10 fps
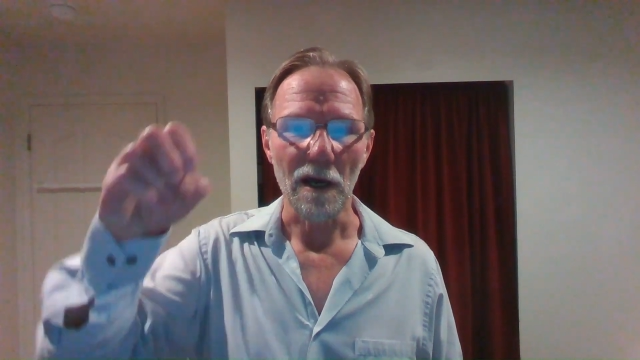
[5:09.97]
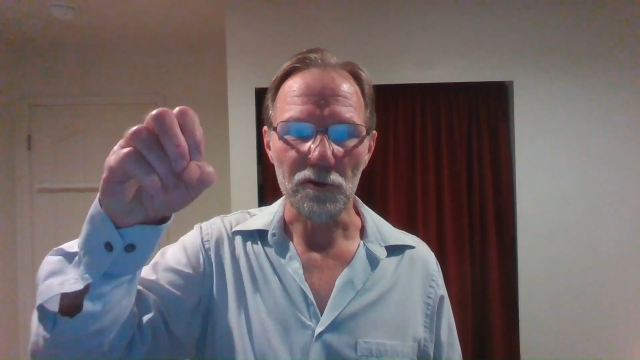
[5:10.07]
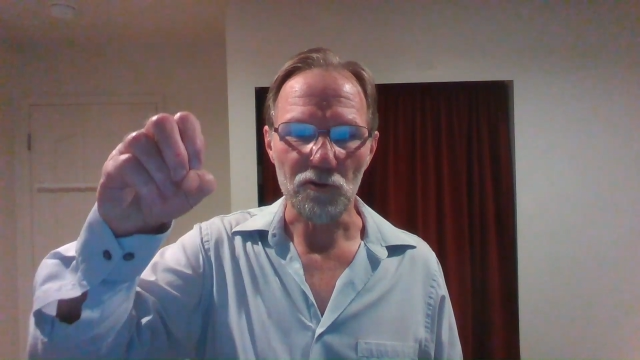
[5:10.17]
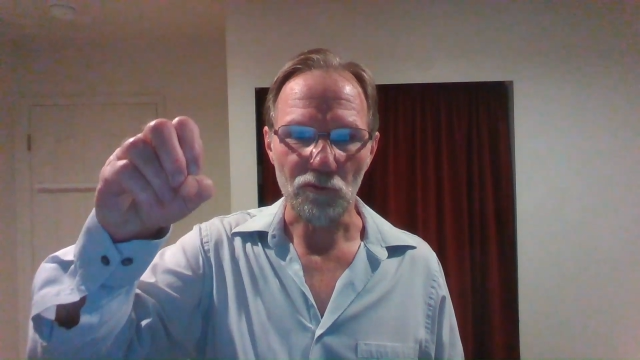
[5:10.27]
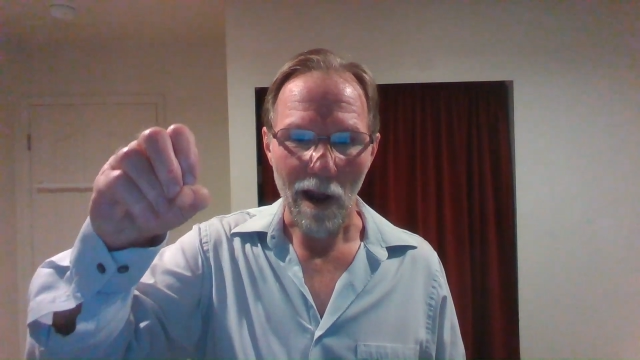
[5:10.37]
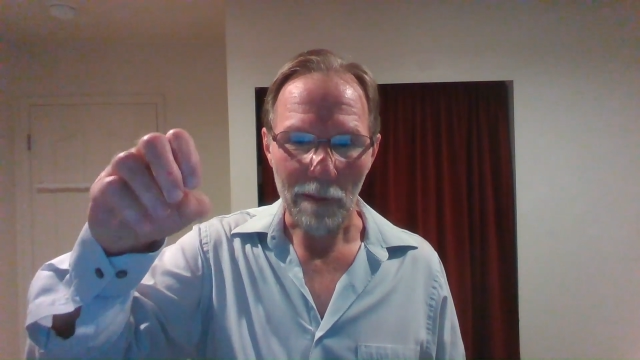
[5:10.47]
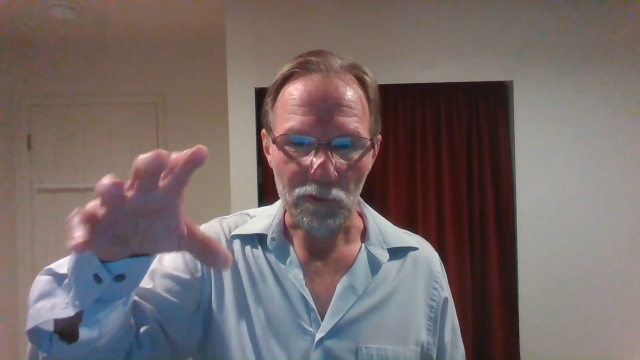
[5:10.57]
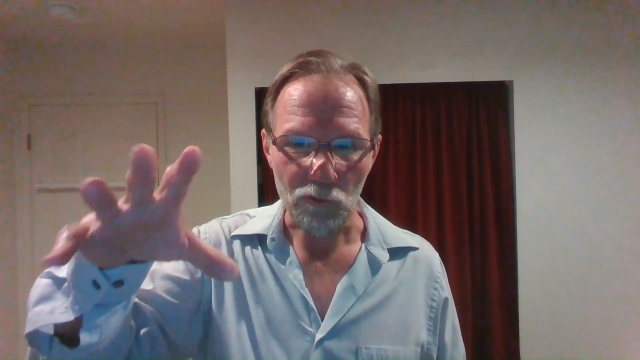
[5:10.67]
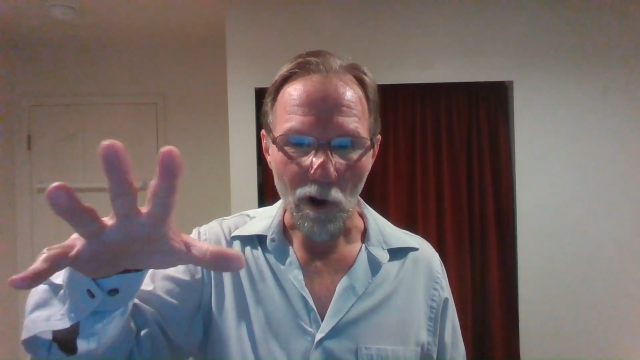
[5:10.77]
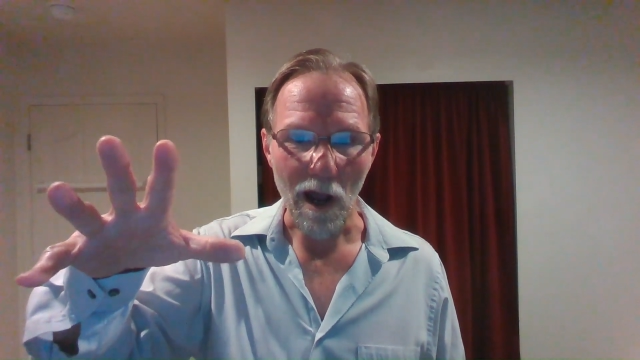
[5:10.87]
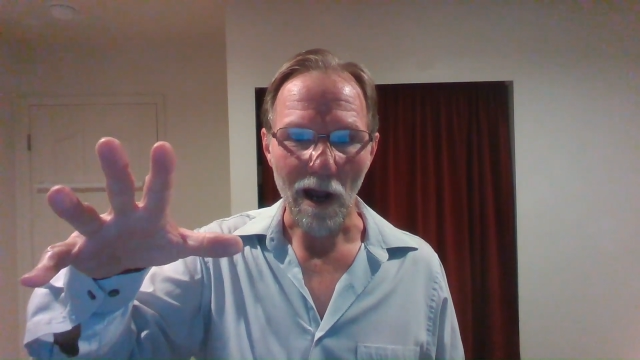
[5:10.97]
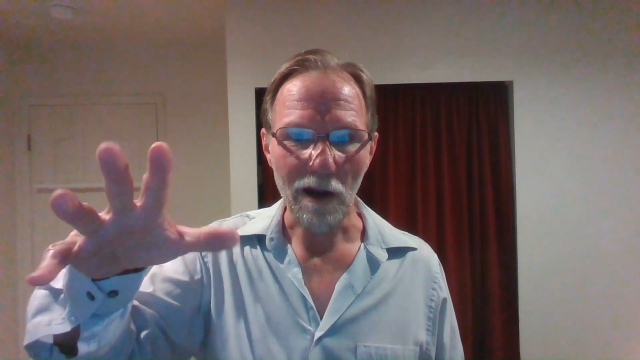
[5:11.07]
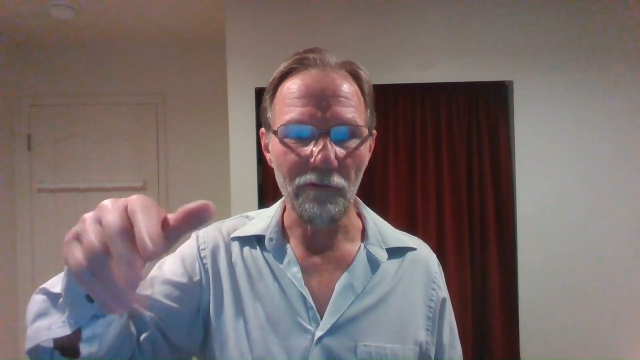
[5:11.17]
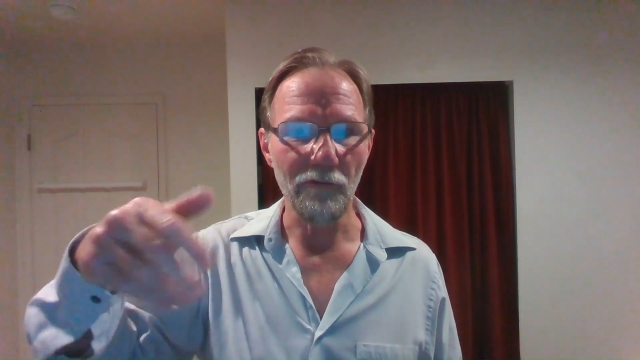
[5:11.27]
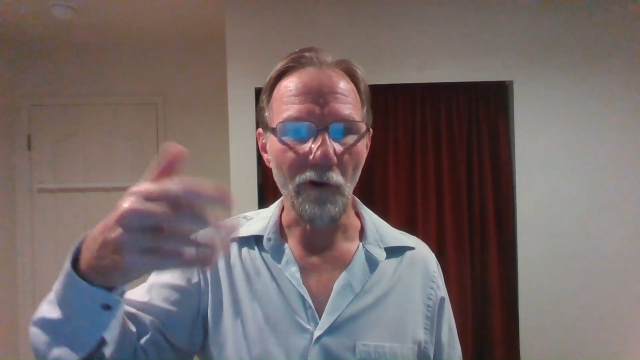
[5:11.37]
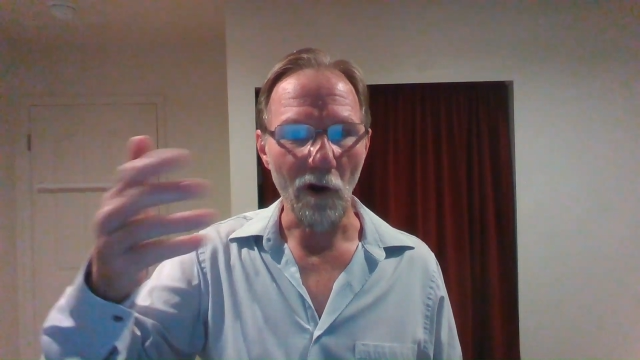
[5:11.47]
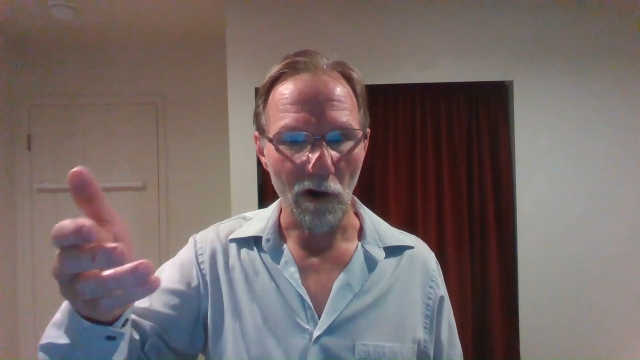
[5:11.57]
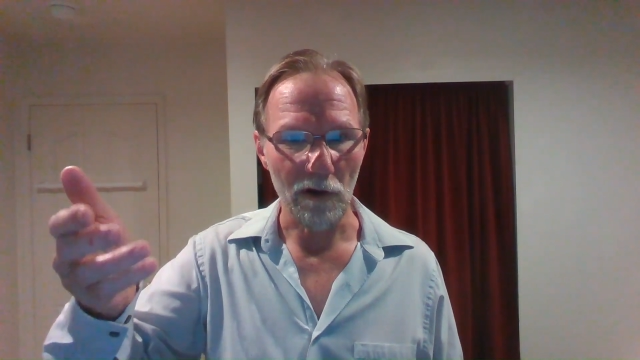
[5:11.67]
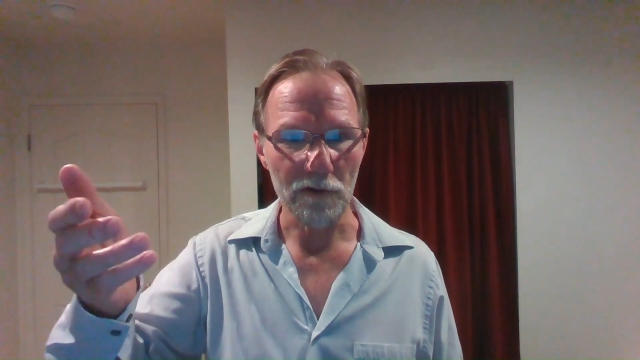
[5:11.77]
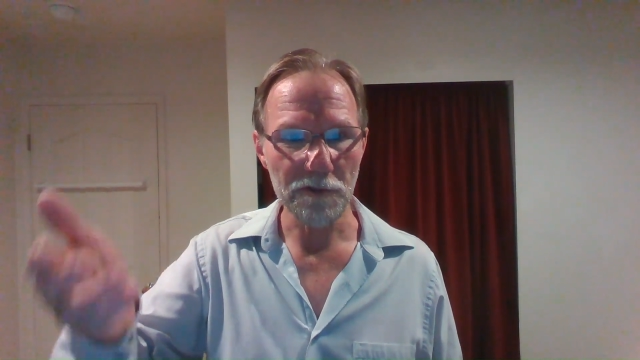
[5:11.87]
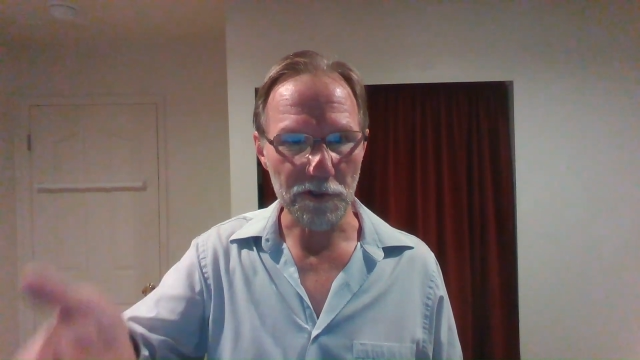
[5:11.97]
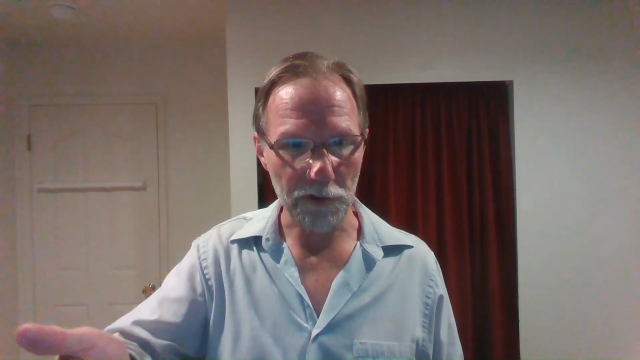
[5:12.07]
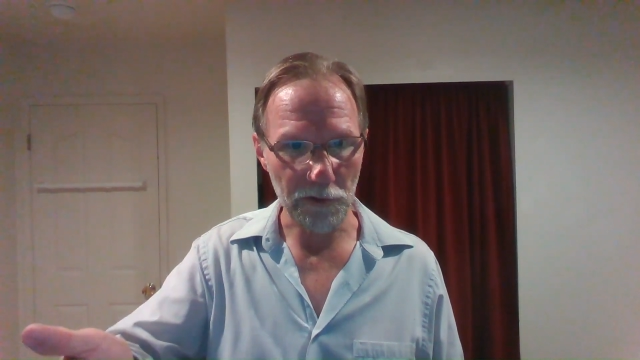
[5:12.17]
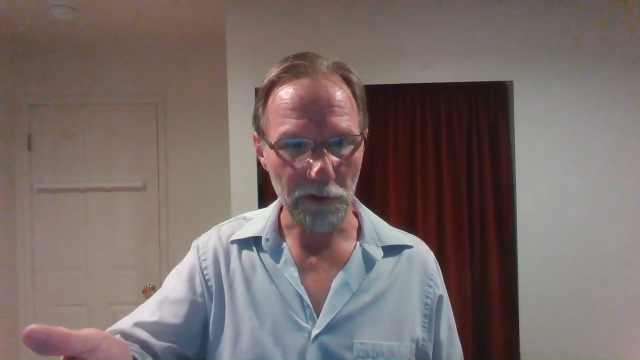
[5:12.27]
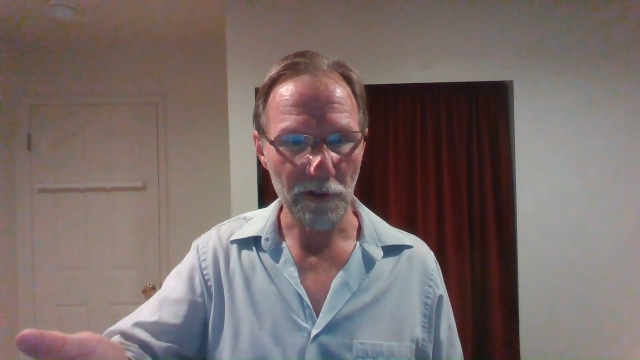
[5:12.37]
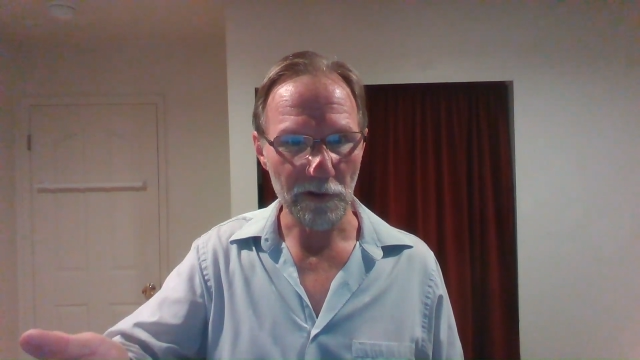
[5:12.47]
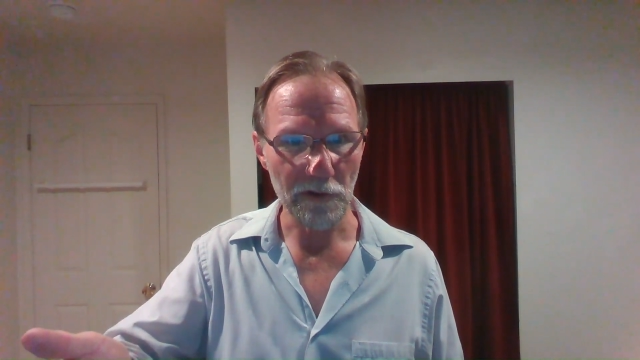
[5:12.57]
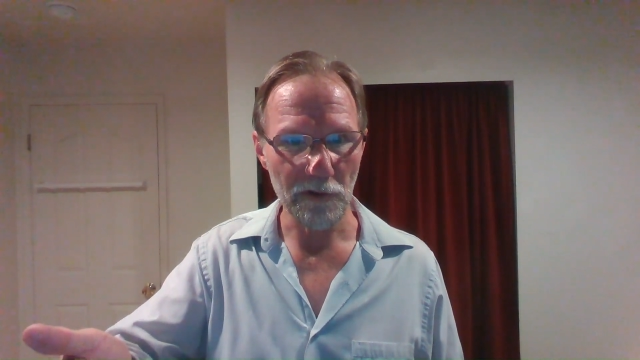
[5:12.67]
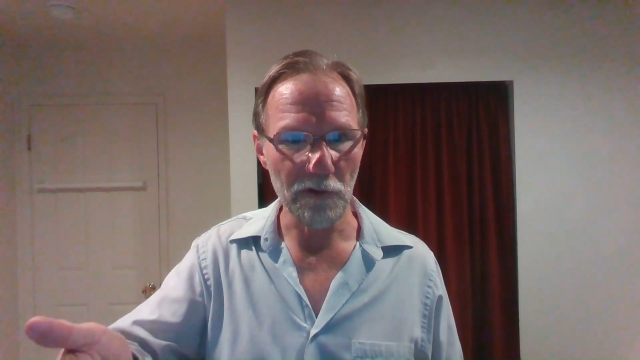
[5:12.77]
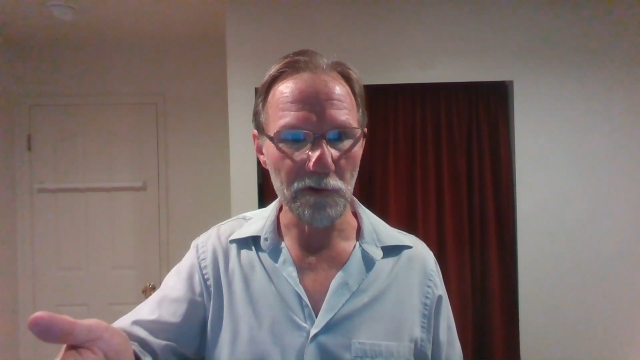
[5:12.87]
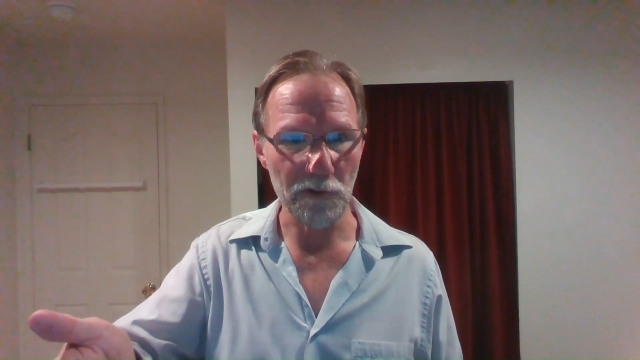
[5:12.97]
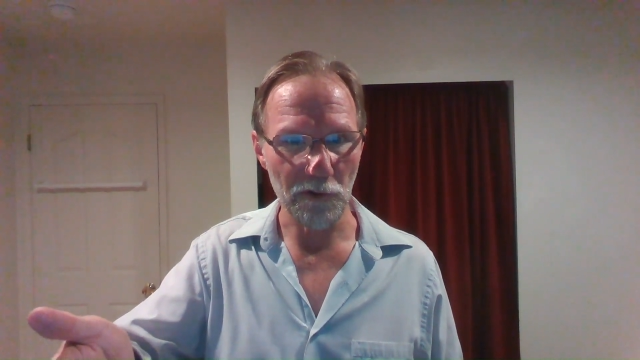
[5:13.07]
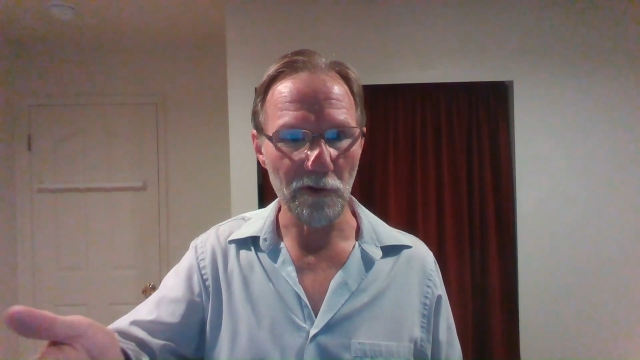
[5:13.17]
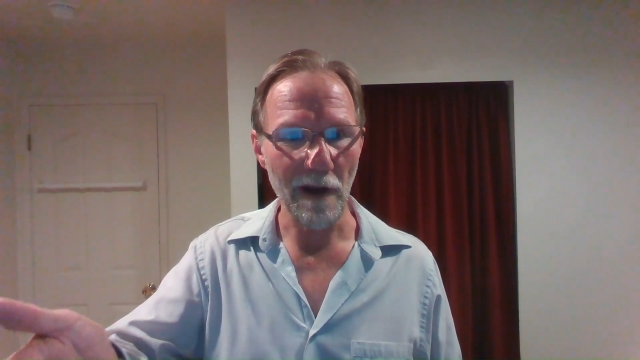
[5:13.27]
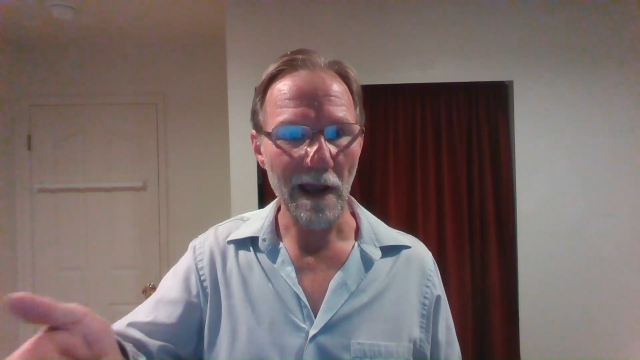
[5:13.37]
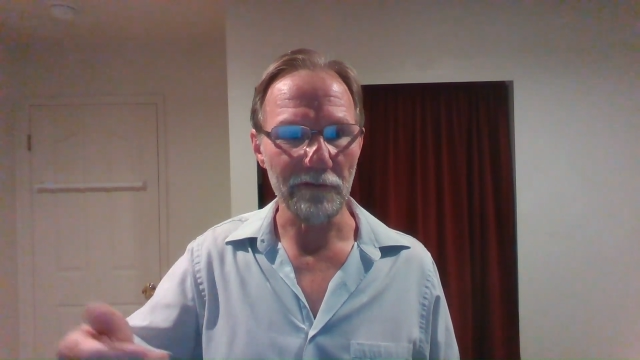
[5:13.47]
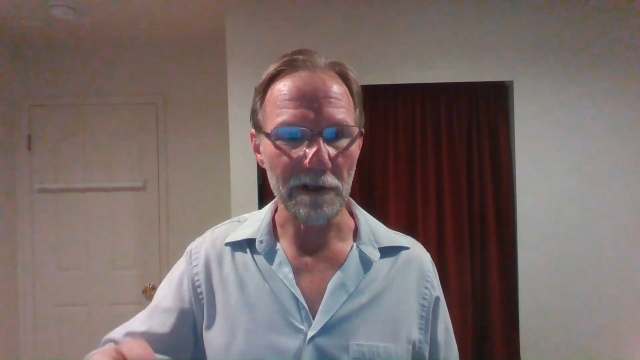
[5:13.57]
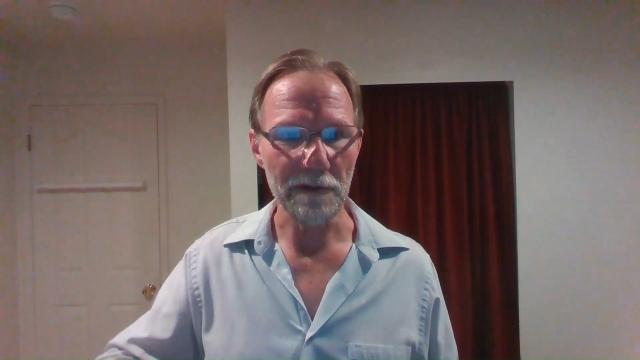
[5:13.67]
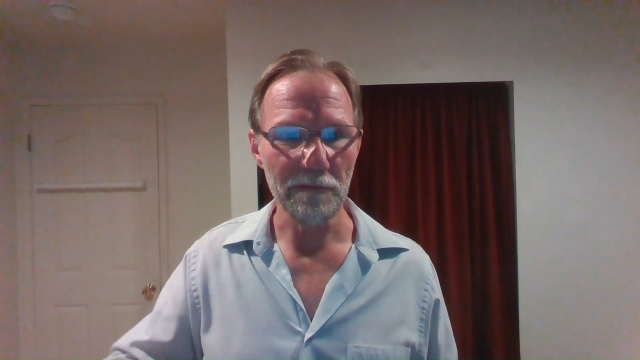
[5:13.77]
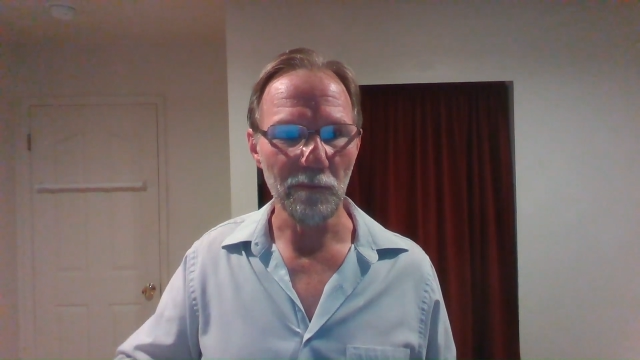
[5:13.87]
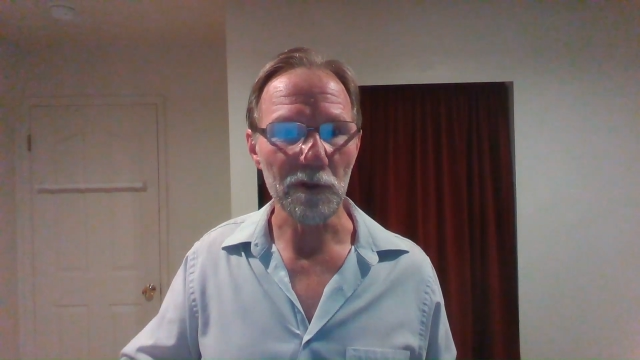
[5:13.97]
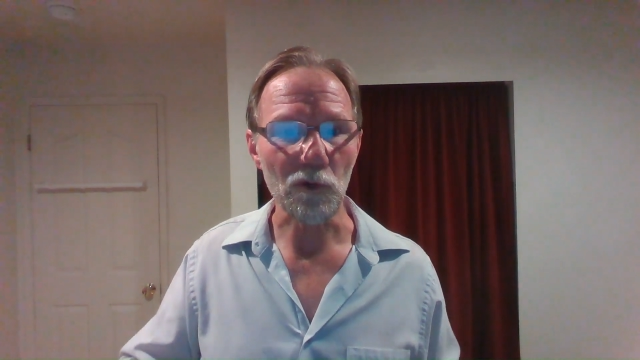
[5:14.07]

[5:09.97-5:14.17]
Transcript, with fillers: A dropped rock falls due to, the, due to gravity, but